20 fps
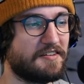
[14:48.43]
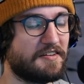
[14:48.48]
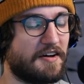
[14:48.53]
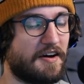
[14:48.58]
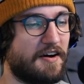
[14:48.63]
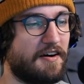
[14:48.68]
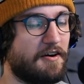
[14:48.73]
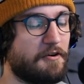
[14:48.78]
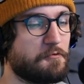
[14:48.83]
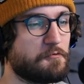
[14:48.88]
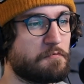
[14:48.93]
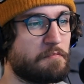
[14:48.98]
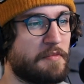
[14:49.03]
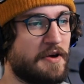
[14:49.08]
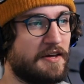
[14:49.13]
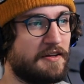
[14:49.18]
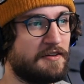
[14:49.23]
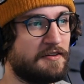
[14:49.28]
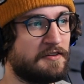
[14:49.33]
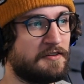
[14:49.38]
How
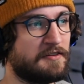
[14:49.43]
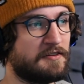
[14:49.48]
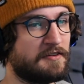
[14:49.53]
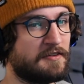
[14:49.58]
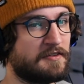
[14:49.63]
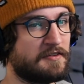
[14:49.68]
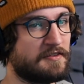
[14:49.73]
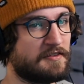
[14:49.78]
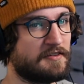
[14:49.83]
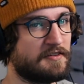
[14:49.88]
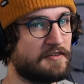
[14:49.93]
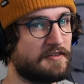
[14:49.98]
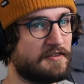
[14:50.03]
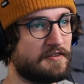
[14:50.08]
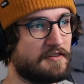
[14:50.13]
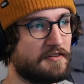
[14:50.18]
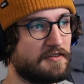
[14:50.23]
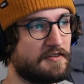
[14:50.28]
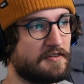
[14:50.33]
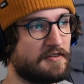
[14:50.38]
many? Power stable.
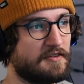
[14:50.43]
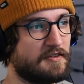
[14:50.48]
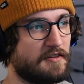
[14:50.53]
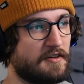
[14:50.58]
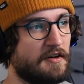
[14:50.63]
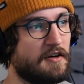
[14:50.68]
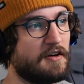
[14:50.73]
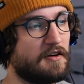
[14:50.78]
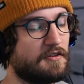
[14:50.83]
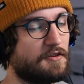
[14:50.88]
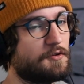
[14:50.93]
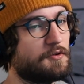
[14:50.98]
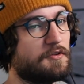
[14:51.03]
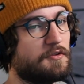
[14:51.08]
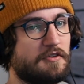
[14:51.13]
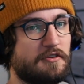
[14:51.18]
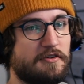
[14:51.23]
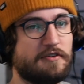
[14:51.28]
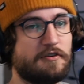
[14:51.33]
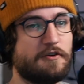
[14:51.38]
Neural
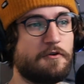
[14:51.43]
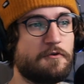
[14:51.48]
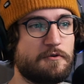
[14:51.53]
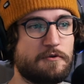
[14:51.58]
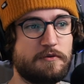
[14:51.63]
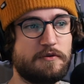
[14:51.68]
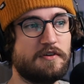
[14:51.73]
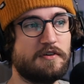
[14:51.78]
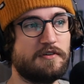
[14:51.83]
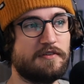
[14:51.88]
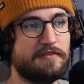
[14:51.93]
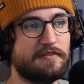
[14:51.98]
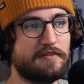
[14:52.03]
matrix so... spinning up.